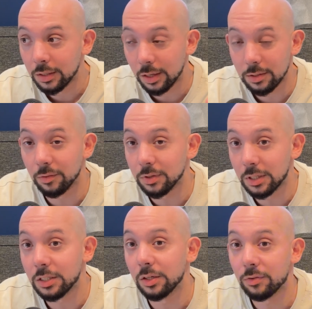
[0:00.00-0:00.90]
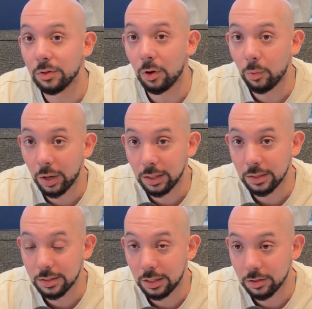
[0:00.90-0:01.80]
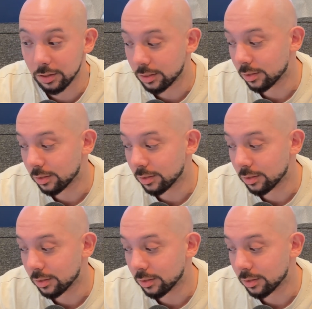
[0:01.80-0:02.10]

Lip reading: There's obviously different awareness stages.